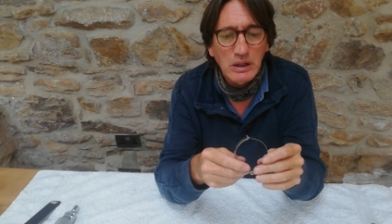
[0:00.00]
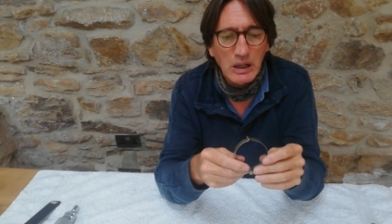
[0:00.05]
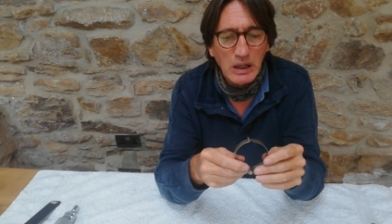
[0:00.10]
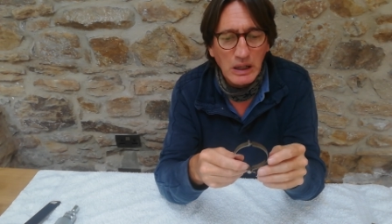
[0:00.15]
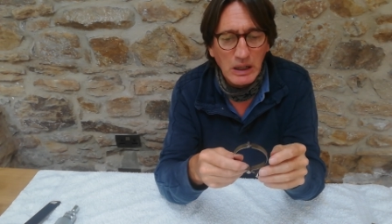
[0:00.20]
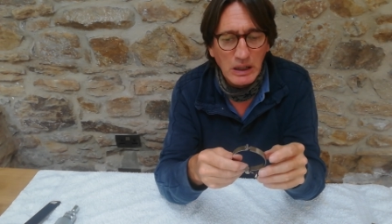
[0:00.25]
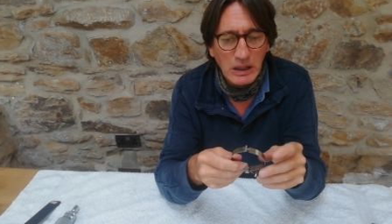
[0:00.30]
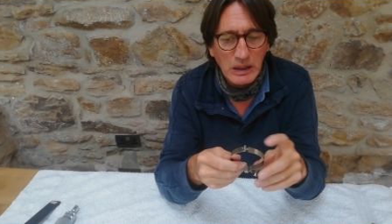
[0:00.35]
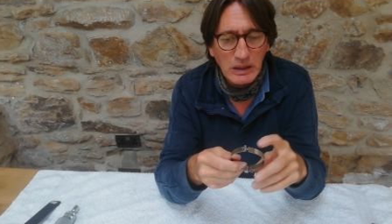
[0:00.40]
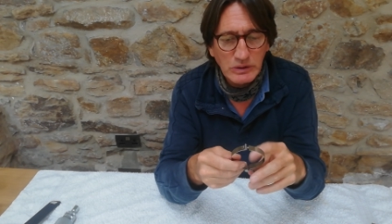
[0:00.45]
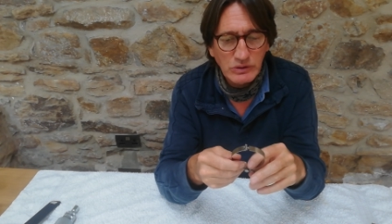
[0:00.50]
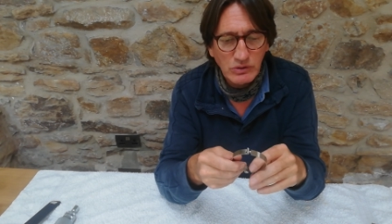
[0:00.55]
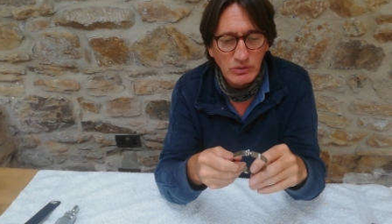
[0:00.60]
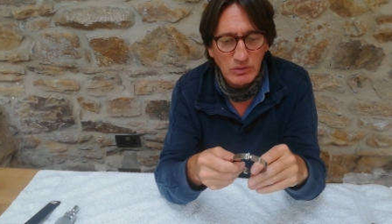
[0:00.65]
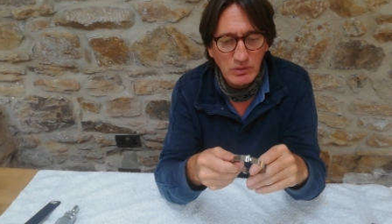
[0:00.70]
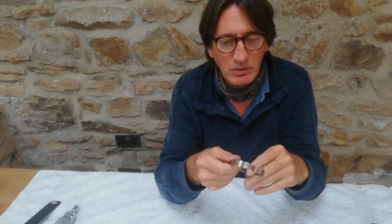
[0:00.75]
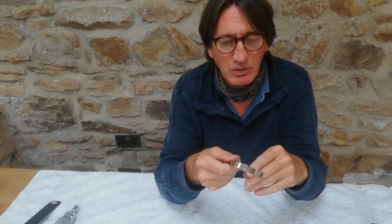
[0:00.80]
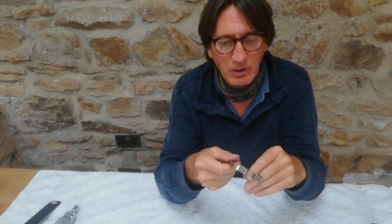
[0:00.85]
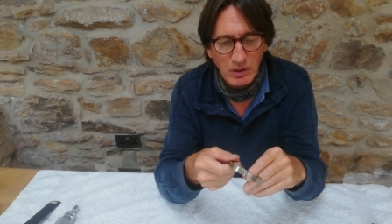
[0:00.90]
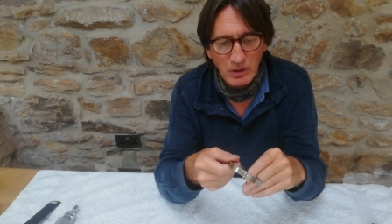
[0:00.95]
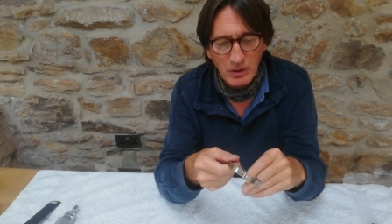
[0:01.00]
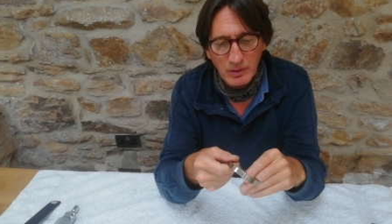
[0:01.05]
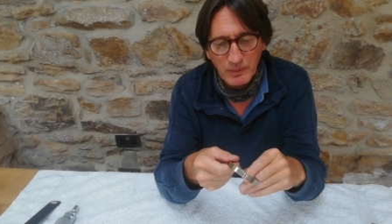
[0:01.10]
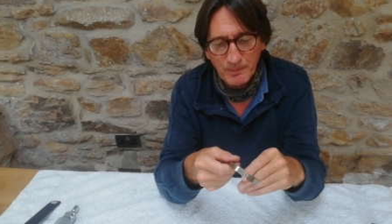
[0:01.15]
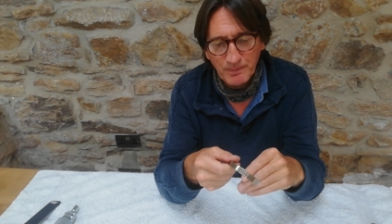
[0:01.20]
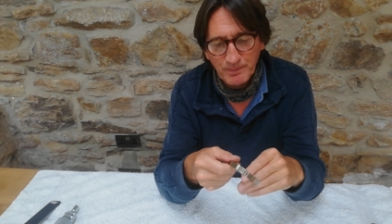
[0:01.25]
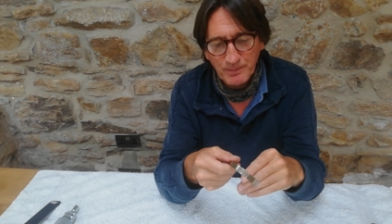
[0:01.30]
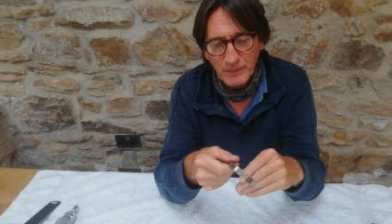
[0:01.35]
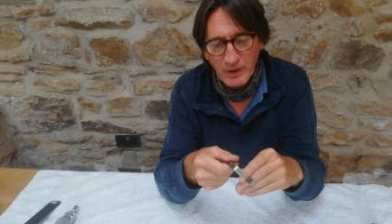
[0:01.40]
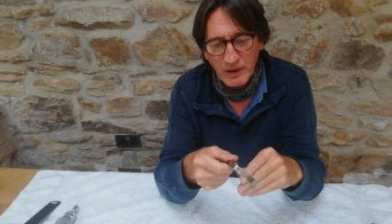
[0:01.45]

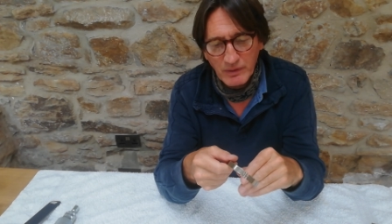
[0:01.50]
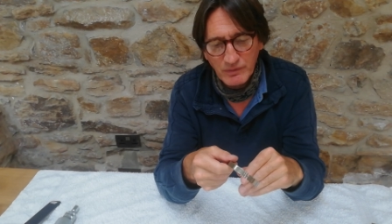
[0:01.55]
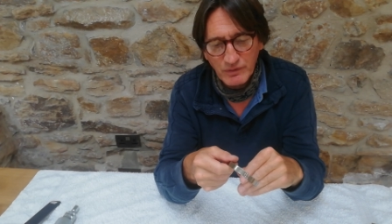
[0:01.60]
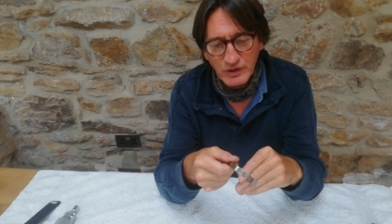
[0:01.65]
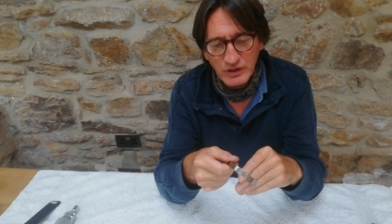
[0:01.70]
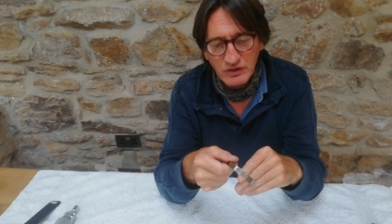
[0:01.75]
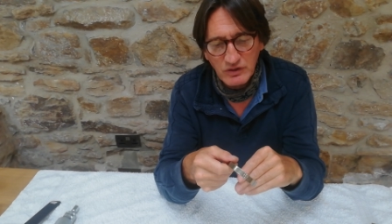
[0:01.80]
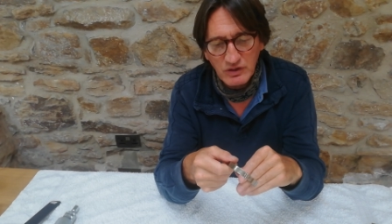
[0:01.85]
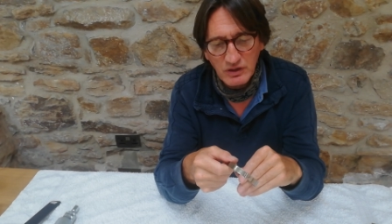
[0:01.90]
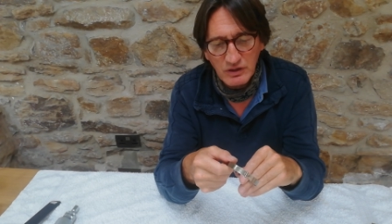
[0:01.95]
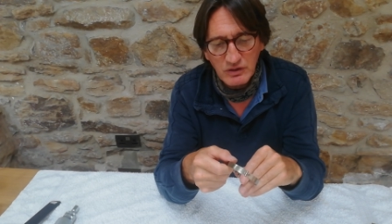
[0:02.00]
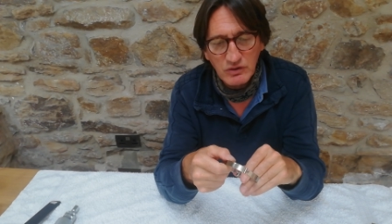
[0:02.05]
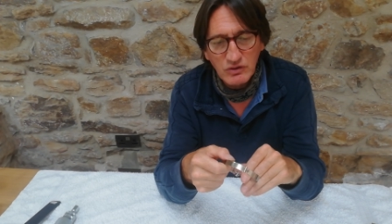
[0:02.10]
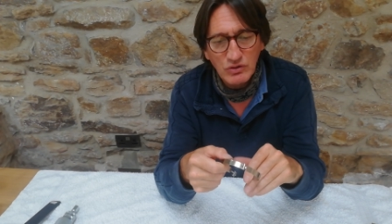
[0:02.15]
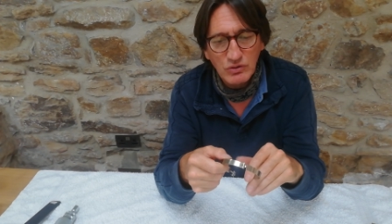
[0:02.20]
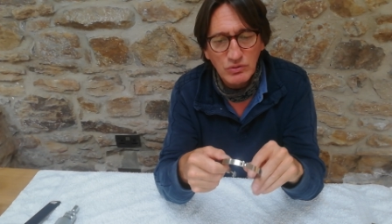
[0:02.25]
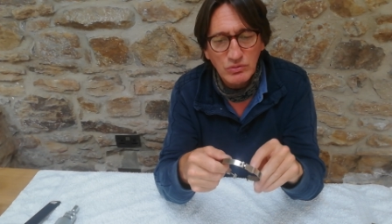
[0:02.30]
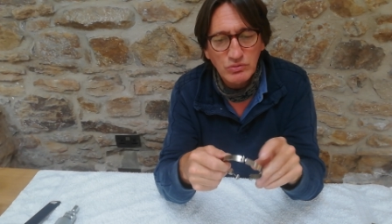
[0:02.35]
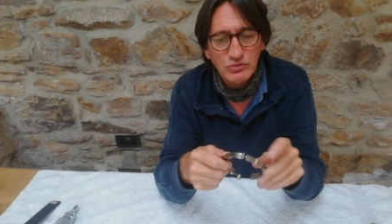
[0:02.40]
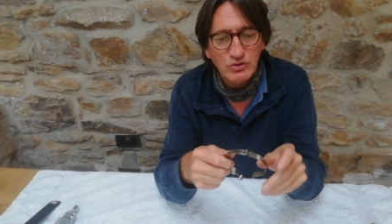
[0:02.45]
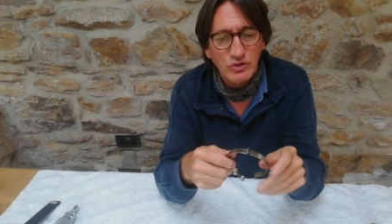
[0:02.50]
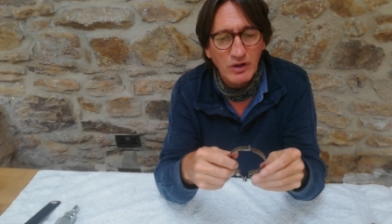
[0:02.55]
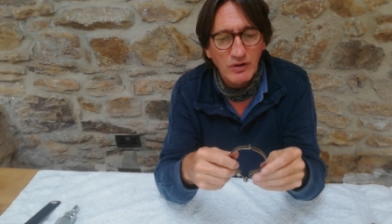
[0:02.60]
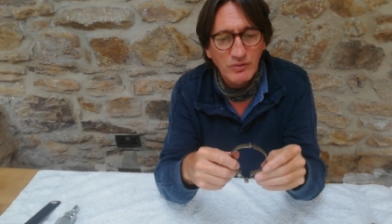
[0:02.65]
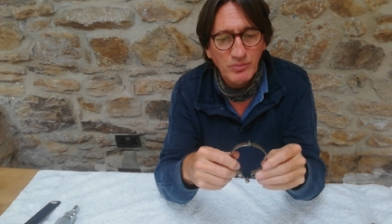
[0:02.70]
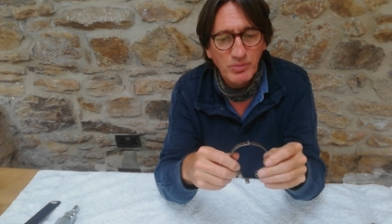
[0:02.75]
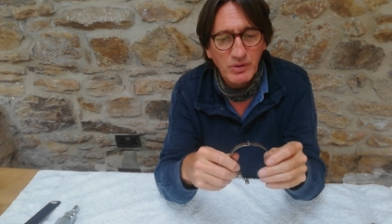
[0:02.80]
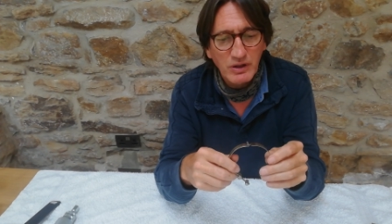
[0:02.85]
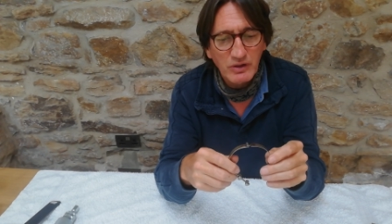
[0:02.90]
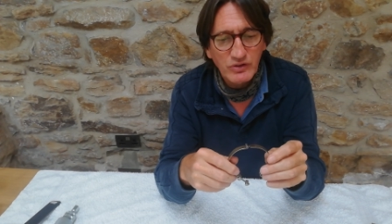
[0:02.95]
NVT tool,
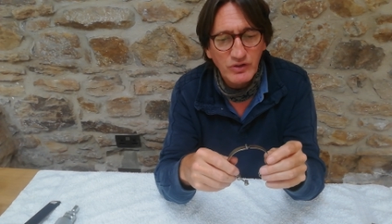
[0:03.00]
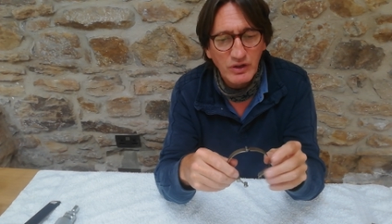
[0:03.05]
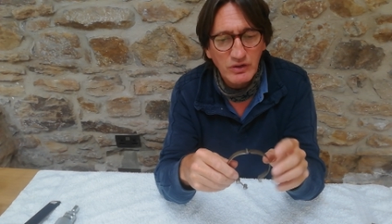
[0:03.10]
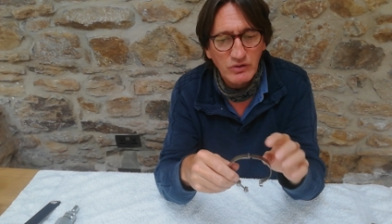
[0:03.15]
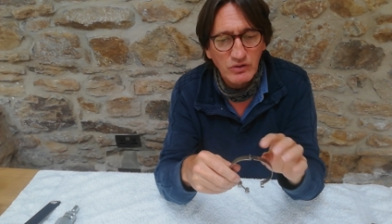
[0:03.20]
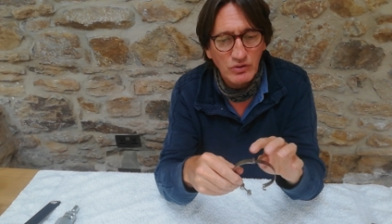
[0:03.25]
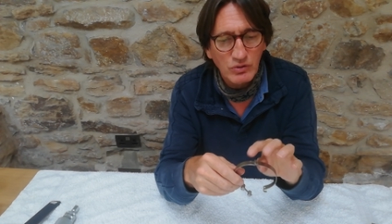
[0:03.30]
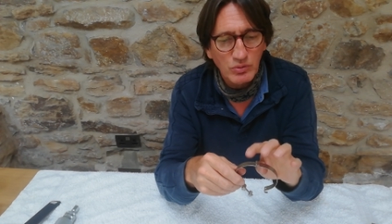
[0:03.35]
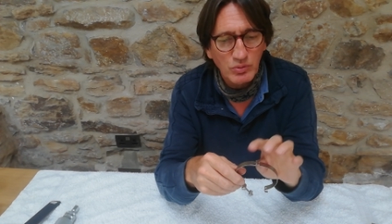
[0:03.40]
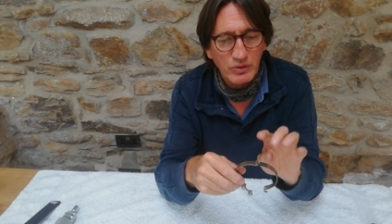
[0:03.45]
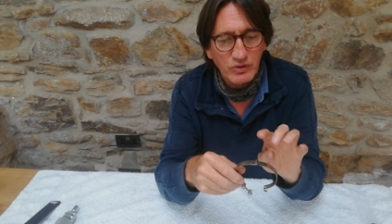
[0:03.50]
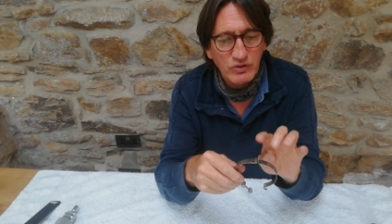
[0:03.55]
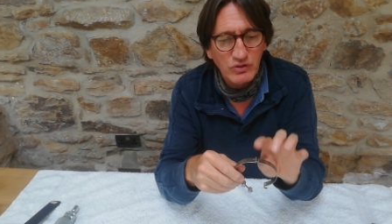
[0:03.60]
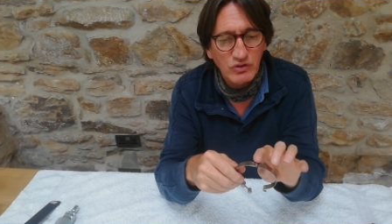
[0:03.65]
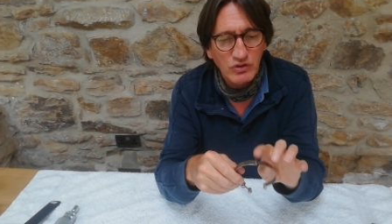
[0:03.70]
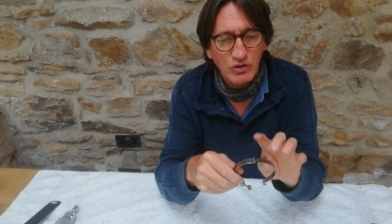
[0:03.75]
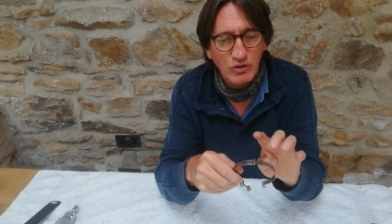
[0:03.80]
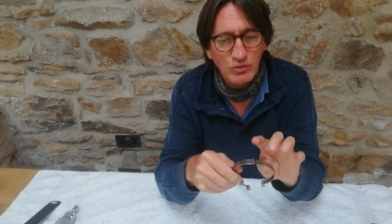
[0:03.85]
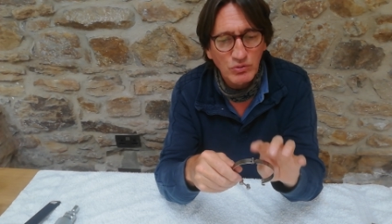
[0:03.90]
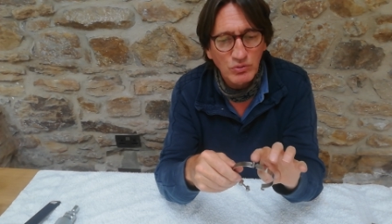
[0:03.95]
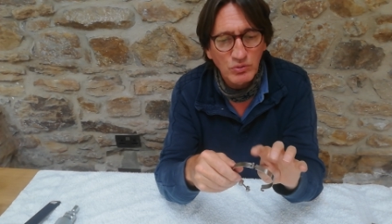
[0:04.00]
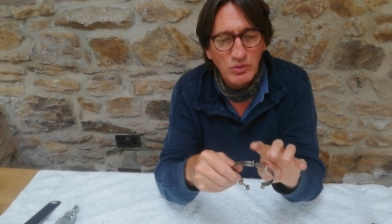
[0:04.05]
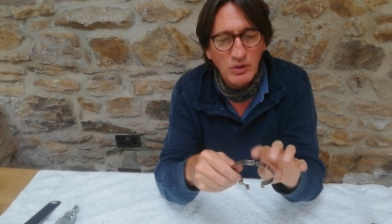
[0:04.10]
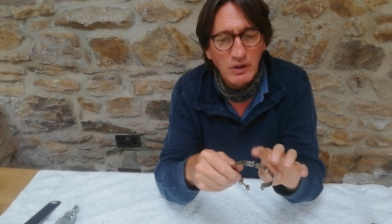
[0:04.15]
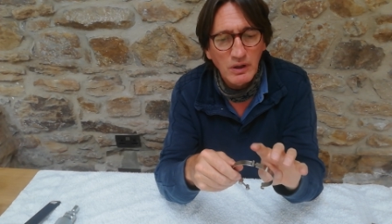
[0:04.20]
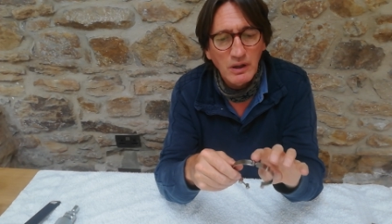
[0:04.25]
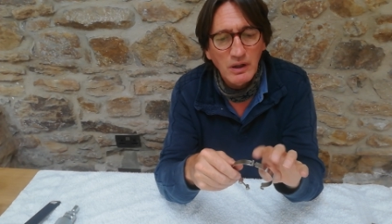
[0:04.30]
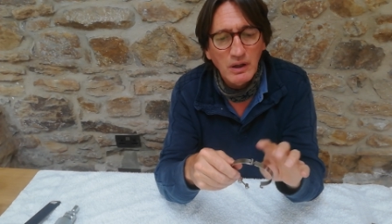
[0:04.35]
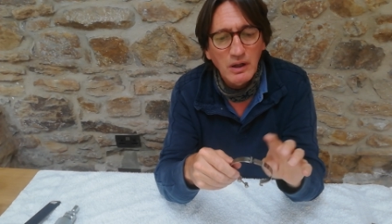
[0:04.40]
Trident BSA tool, with two